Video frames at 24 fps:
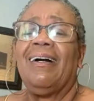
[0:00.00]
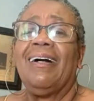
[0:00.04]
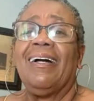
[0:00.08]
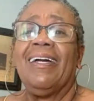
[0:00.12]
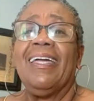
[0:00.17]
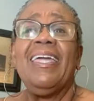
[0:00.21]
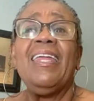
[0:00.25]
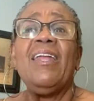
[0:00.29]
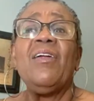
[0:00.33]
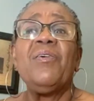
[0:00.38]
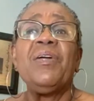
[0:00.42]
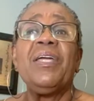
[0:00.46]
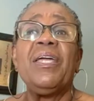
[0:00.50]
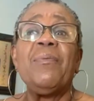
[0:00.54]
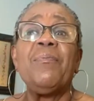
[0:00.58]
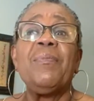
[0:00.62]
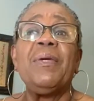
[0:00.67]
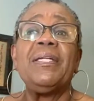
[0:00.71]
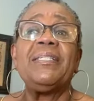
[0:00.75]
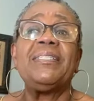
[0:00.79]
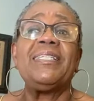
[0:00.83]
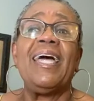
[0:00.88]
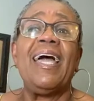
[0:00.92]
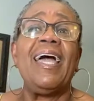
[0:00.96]
he don't give
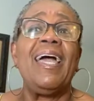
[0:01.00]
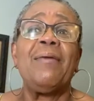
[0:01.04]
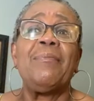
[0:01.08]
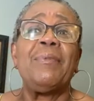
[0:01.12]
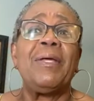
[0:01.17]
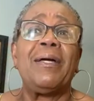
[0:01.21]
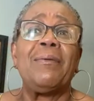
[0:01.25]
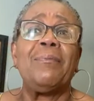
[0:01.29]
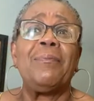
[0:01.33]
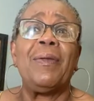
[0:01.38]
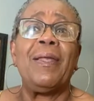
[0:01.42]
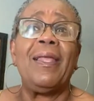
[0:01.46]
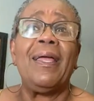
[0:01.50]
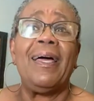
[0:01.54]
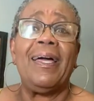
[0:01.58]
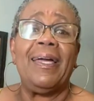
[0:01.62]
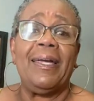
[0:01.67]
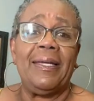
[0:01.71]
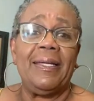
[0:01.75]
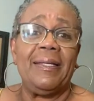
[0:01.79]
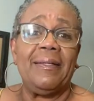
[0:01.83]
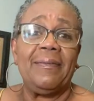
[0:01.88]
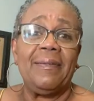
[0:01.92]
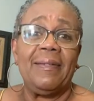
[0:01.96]
me time to
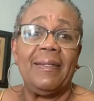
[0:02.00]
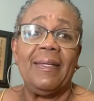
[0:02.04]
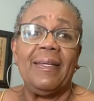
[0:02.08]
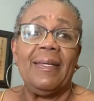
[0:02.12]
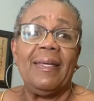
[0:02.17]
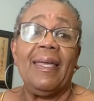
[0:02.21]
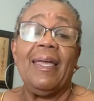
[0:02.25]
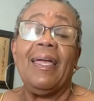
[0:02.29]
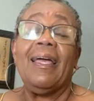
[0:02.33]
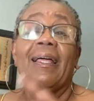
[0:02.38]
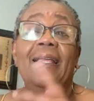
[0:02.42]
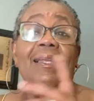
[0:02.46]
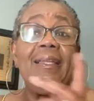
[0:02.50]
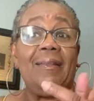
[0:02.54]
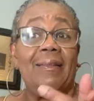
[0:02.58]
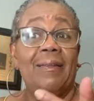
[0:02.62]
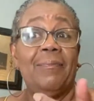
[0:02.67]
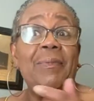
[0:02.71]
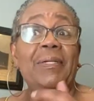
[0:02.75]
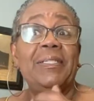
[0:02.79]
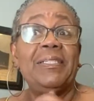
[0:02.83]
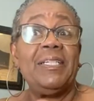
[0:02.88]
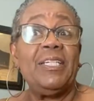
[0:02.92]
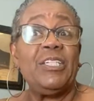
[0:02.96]
complain.
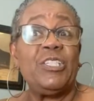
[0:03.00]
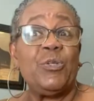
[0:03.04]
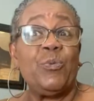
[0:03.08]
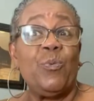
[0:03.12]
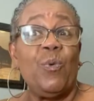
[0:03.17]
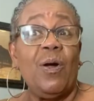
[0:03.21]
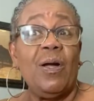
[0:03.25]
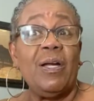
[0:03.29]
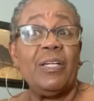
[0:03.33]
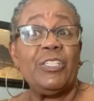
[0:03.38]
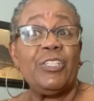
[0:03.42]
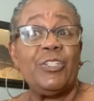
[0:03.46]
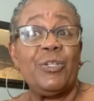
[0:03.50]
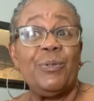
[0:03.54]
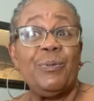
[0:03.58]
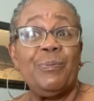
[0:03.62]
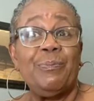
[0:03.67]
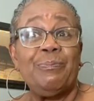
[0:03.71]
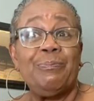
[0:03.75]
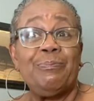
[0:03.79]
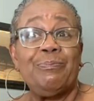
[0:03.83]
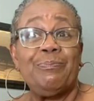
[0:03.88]
My dishwasher,